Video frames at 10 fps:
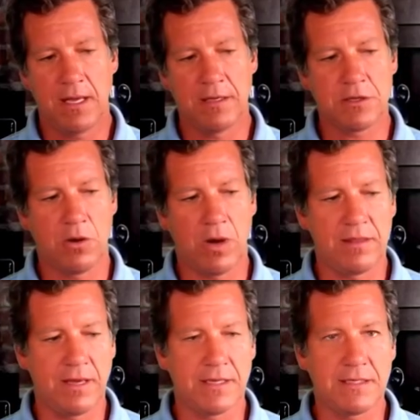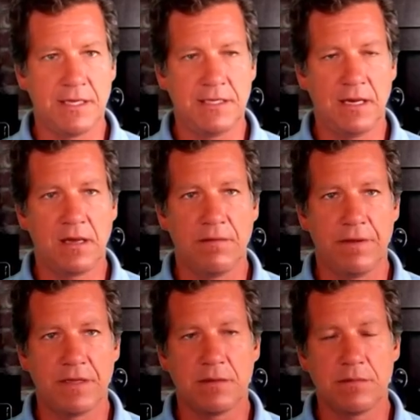And so I think it's easy to
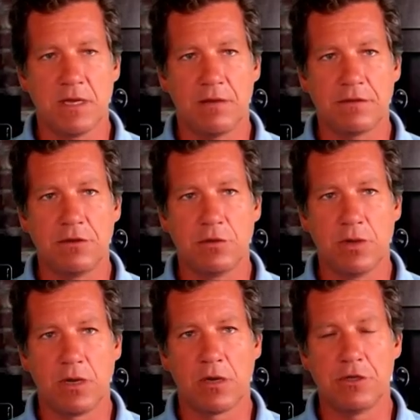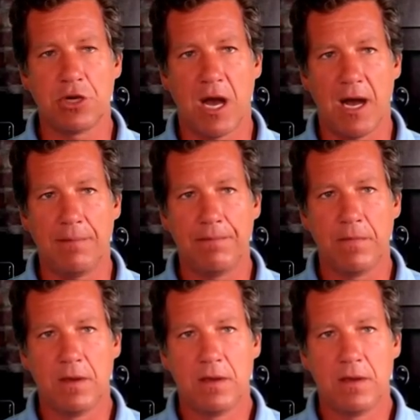convince themselves they're doing a good job.